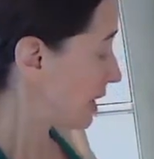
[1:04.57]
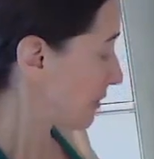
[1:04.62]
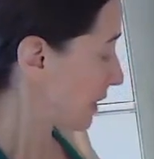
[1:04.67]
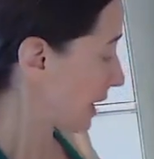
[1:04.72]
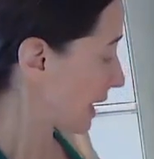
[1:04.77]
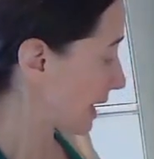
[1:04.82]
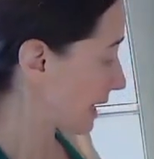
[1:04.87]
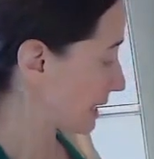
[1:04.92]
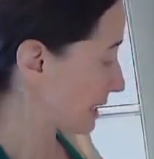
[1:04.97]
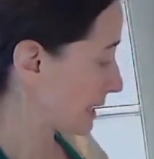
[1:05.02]

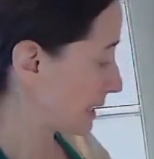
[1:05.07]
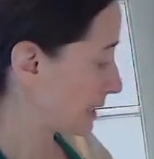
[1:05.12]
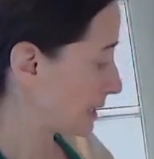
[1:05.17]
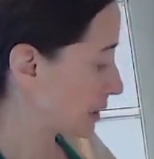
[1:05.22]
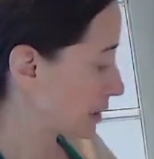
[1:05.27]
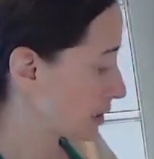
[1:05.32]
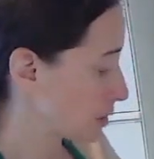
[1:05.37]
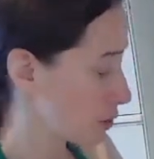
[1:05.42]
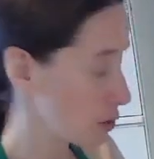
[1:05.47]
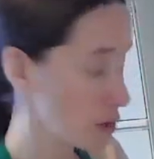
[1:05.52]
That
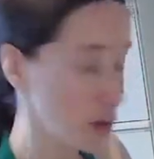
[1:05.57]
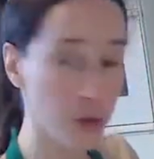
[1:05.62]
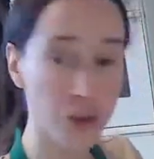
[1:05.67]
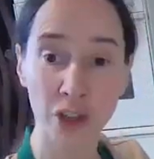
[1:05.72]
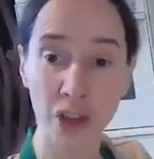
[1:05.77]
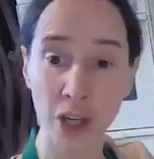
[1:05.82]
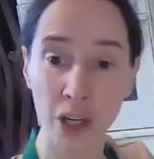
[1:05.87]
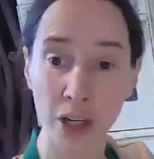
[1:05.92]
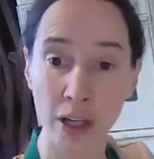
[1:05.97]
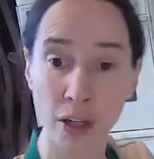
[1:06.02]

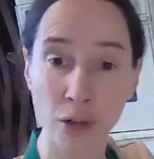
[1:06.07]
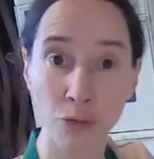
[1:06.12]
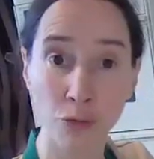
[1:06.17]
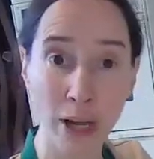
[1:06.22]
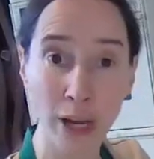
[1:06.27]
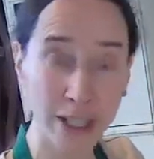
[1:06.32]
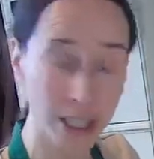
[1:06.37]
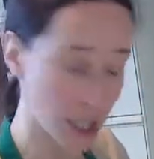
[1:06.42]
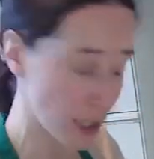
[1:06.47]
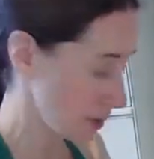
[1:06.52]
includes
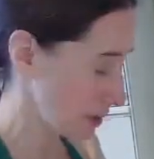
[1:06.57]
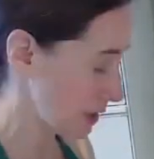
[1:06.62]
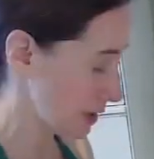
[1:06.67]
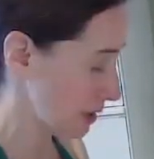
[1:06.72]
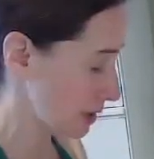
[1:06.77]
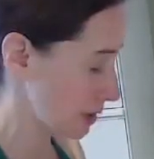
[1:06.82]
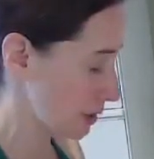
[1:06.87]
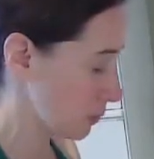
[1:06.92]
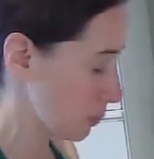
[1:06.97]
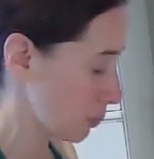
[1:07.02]
red
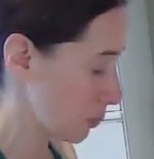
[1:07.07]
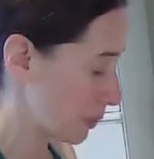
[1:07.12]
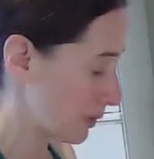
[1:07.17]
onion.